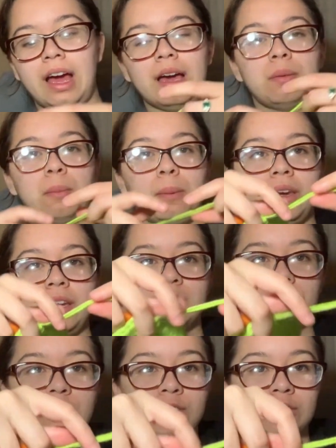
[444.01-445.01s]
I'm putting
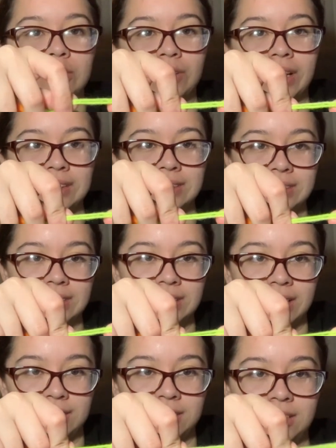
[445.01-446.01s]
2 strands
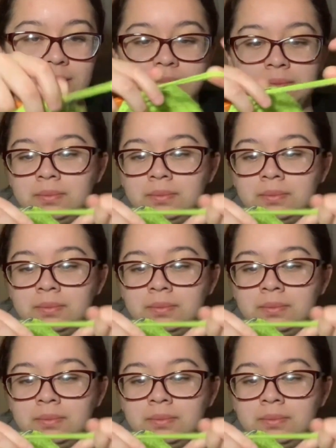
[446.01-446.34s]
together